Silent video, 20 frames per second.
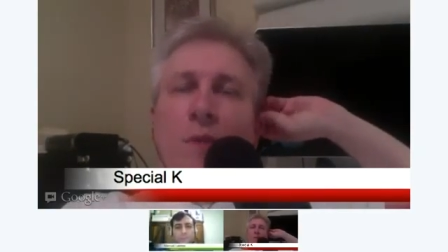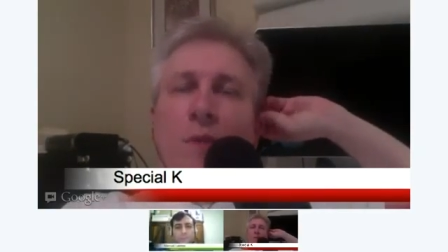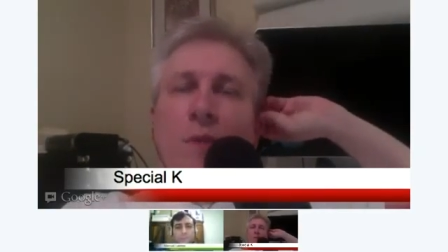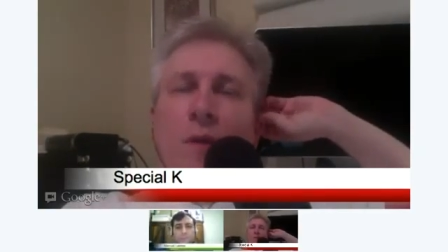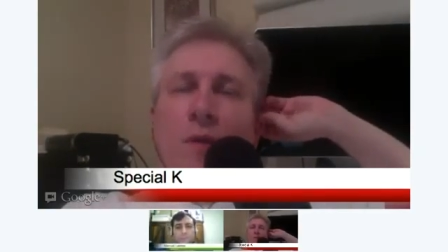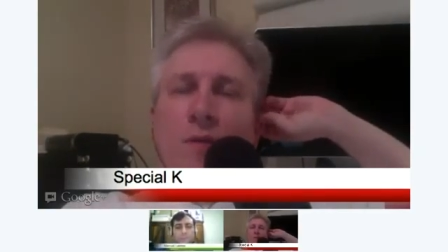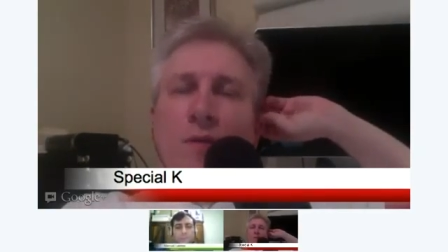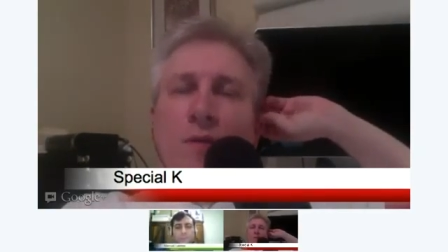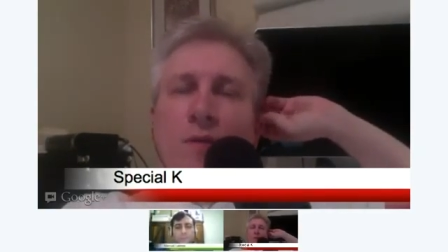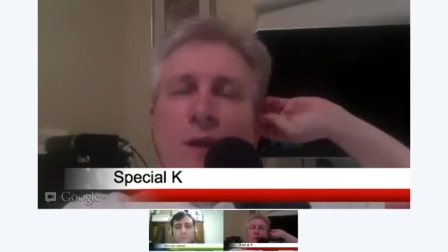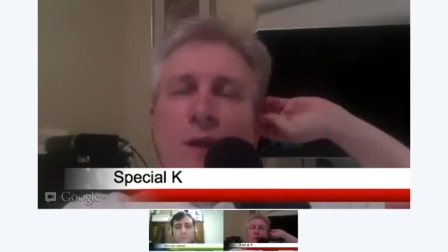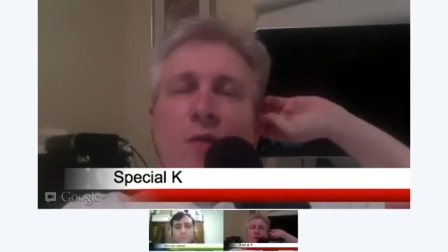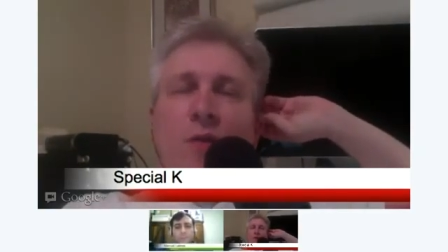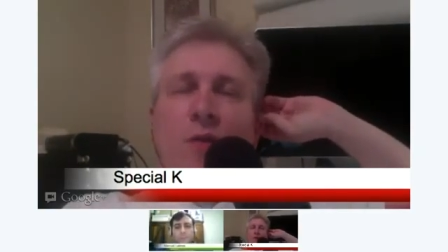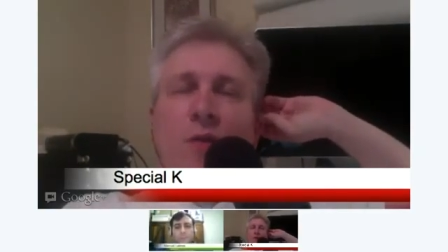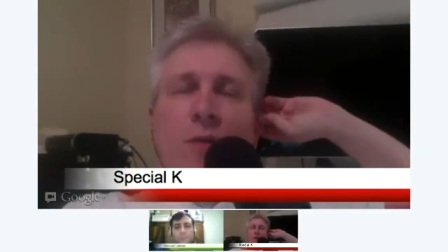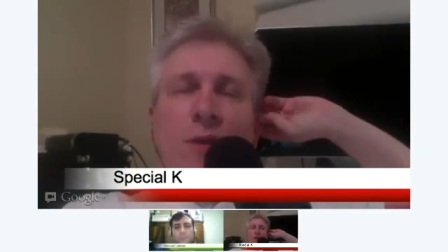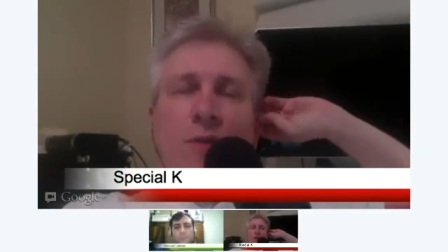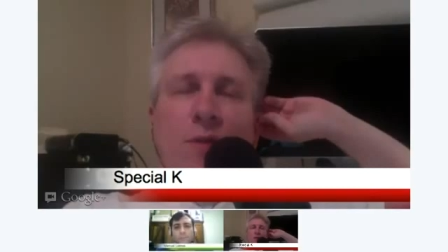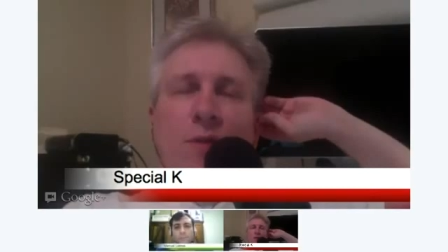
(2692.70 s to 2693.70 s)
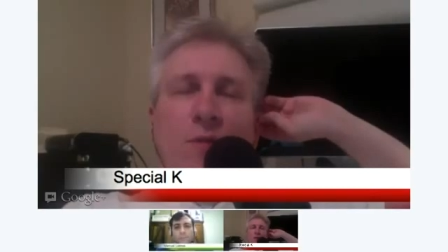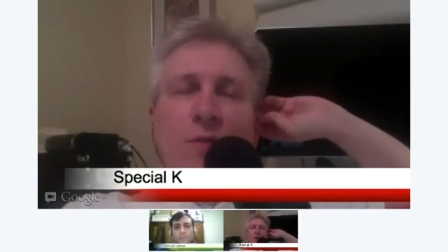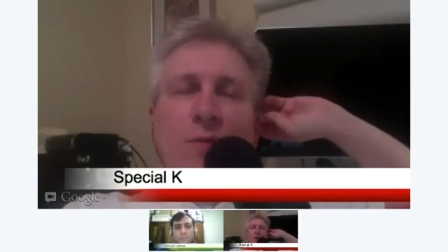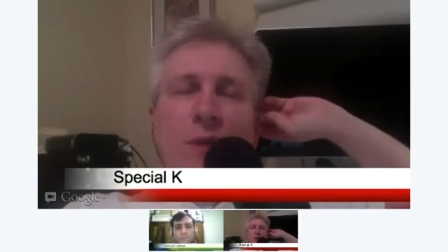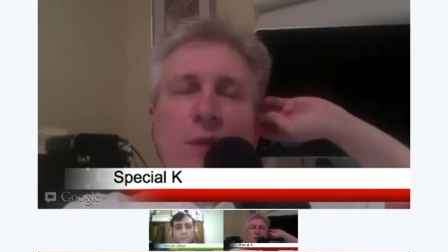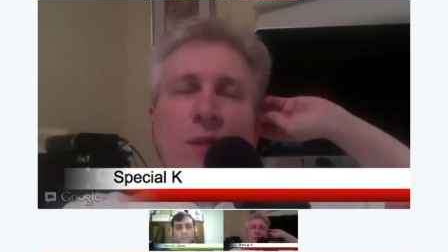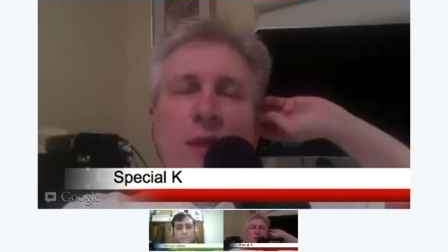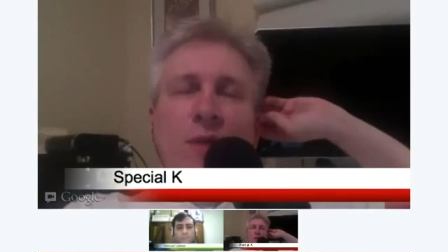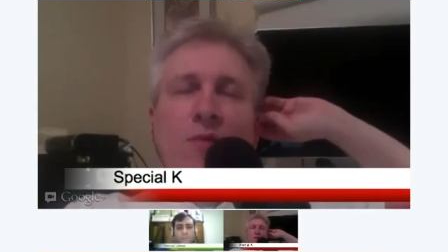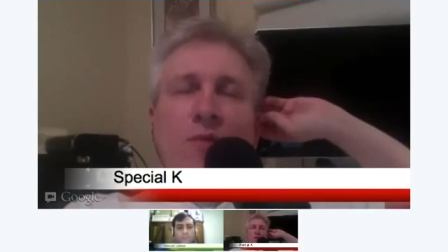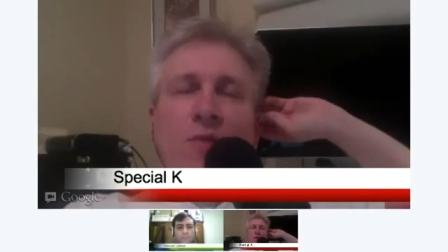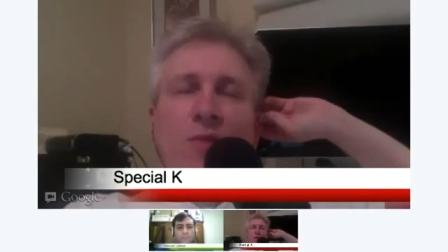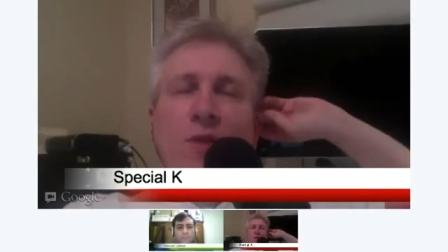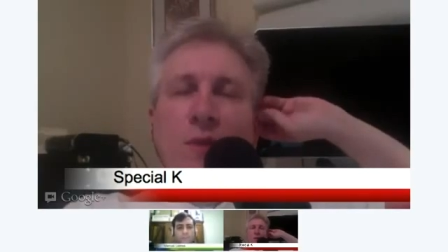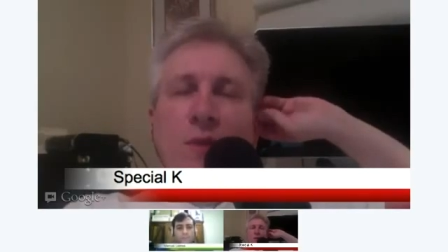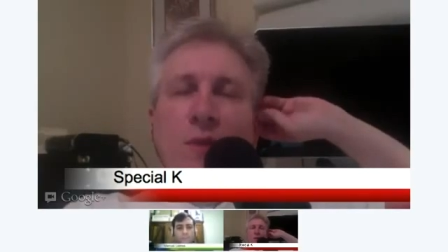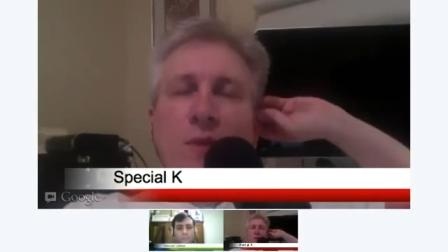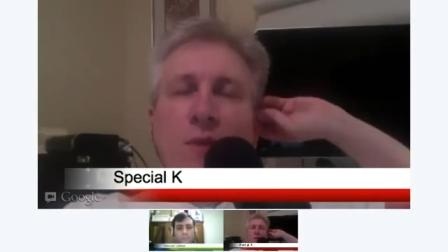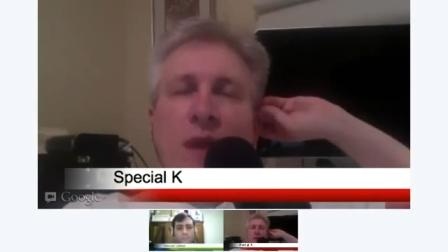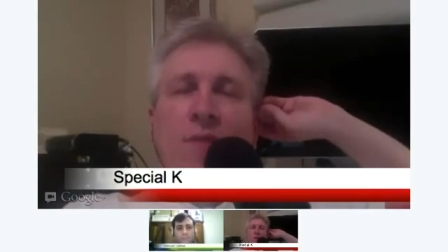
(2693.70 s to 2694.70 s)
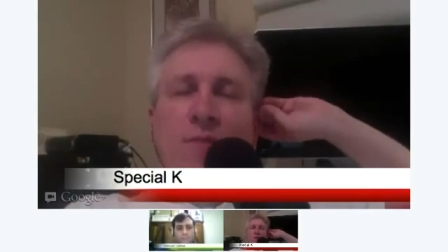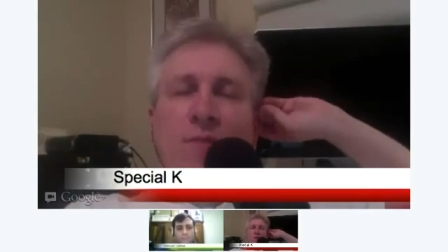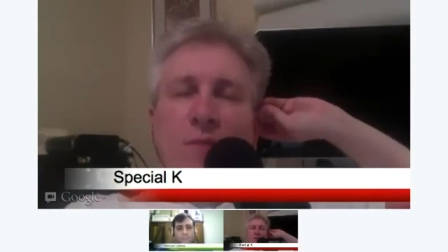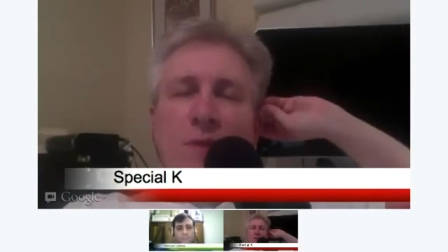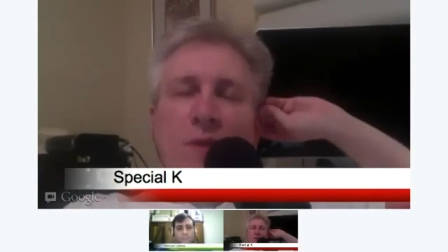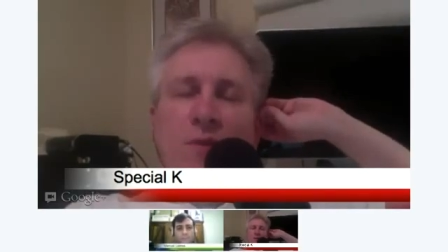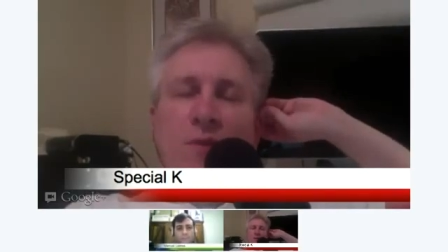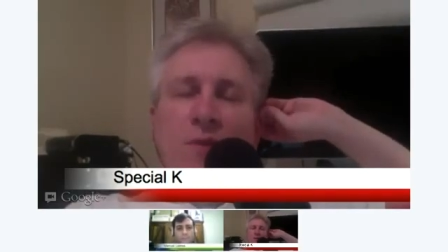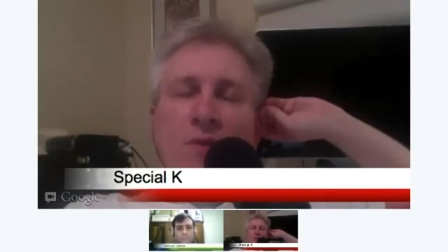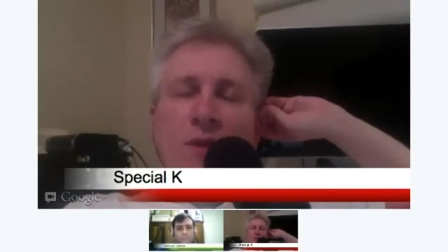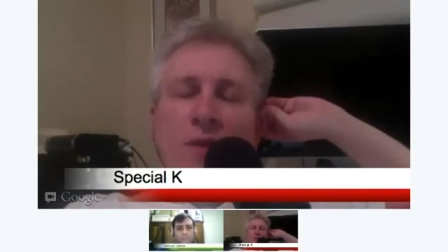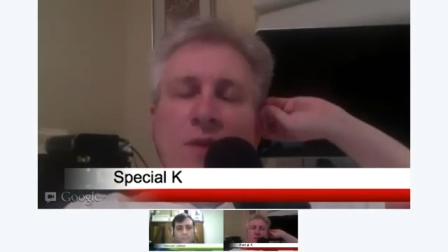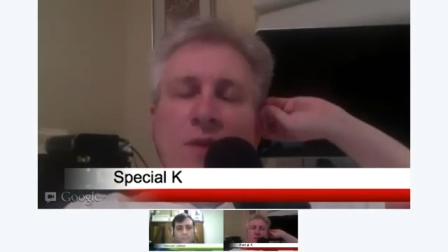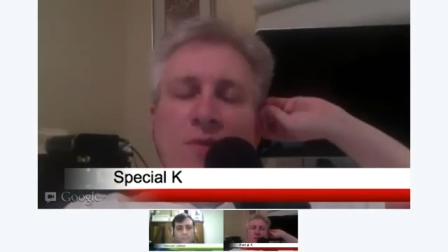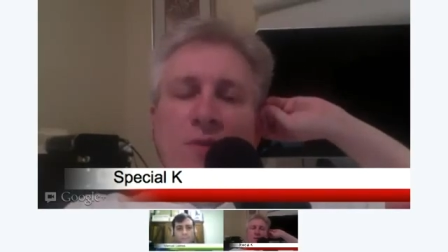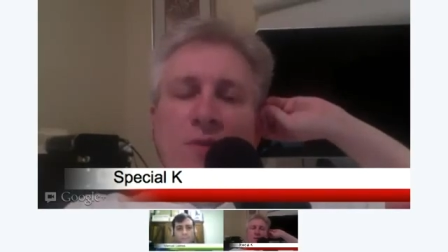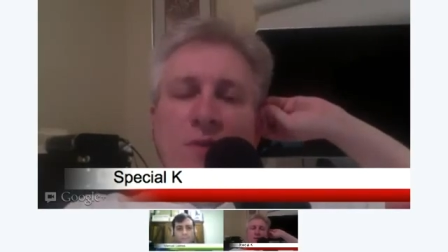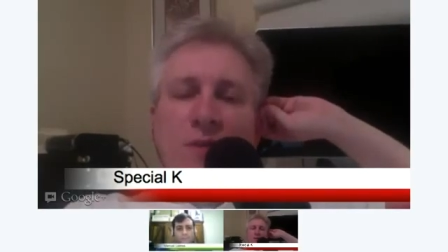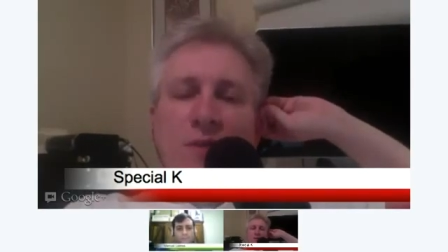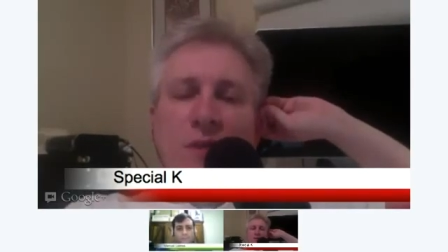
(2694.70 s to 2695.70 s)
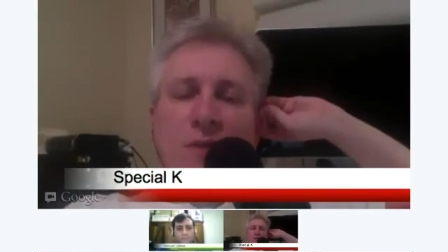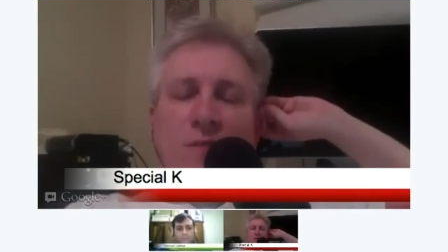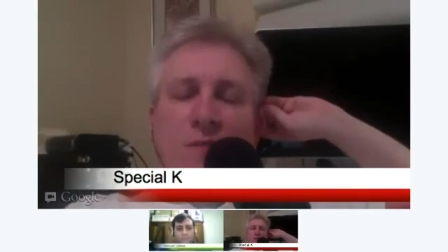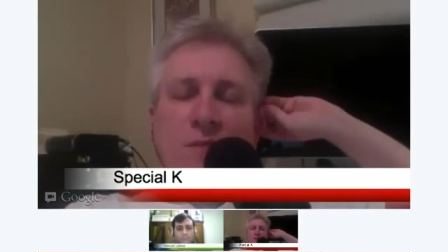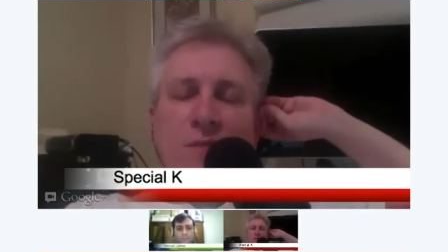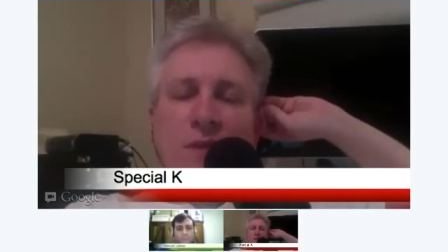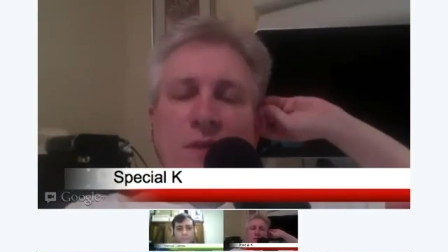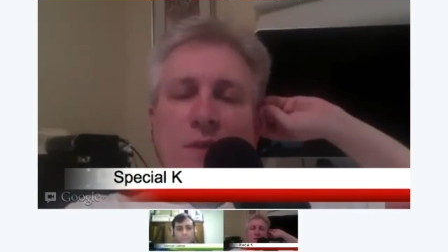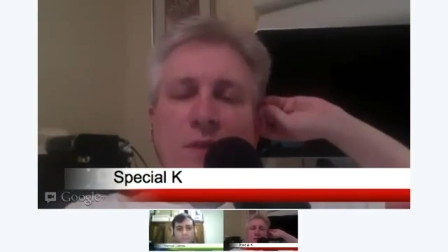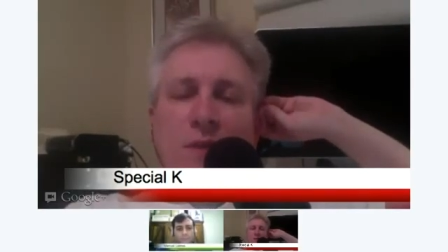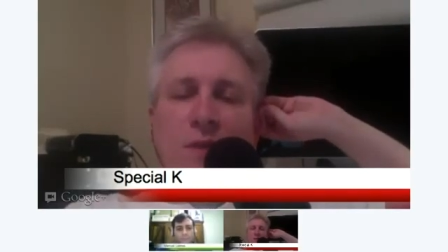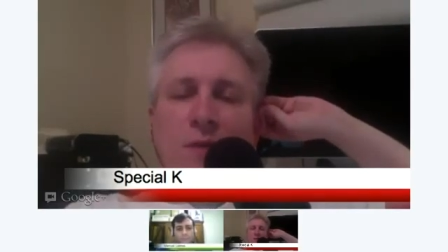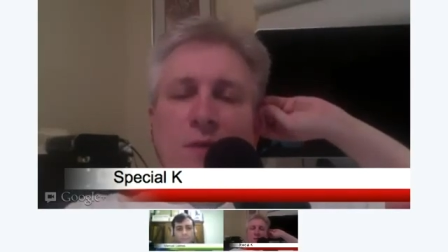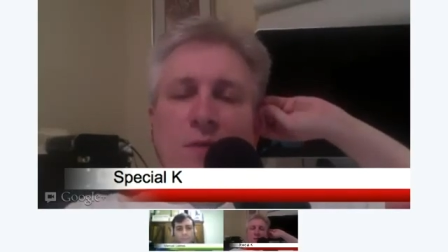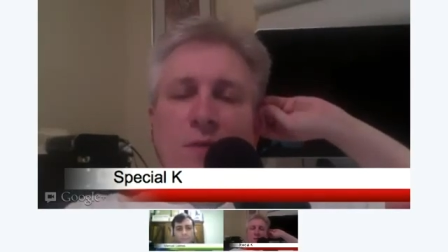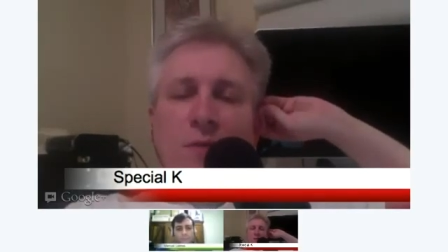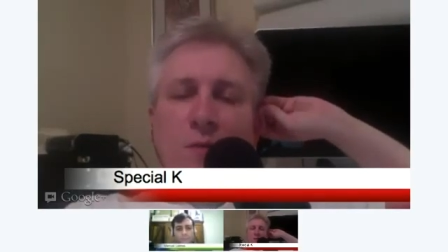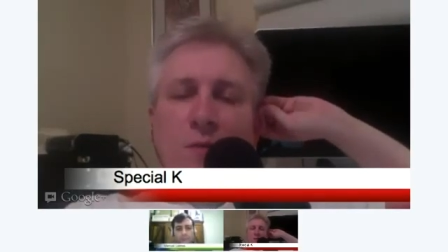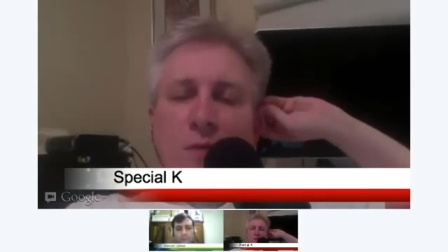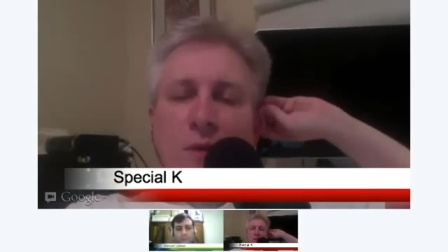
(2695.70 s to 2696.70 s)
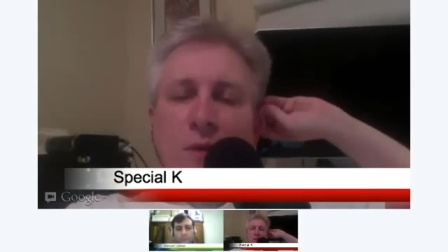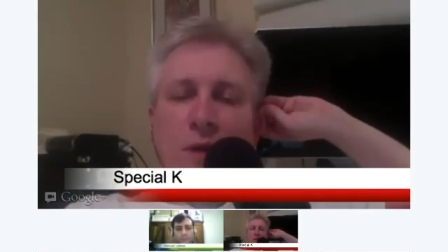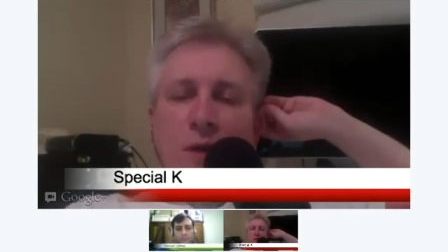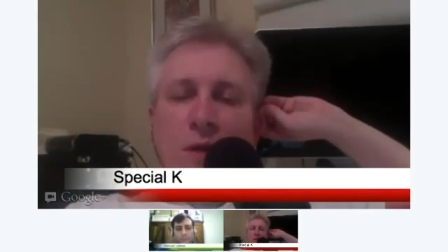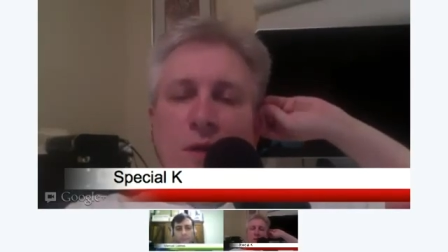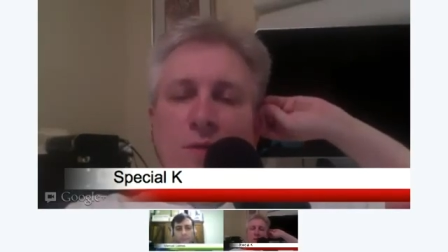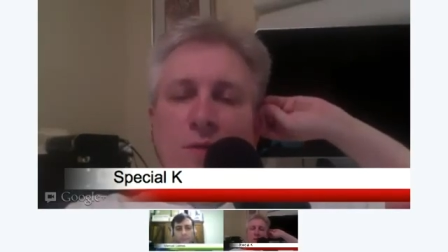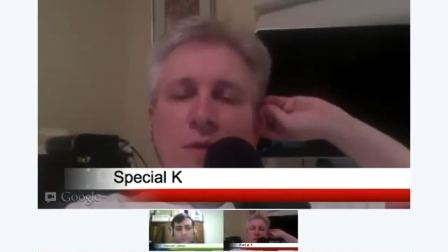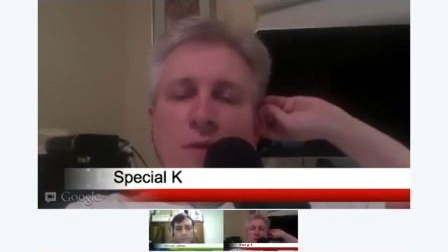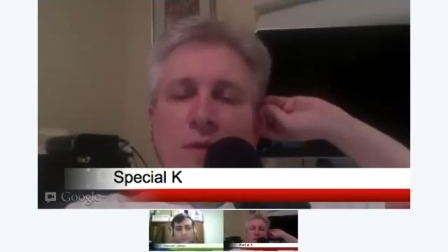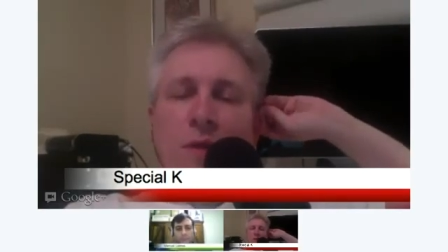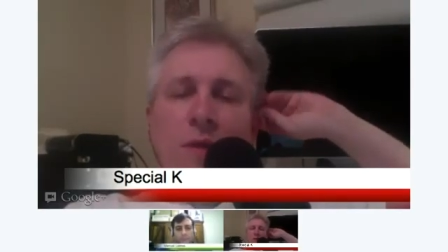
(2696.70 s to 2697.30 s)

define callbacks to be executed after each thing is successfully loaded or not.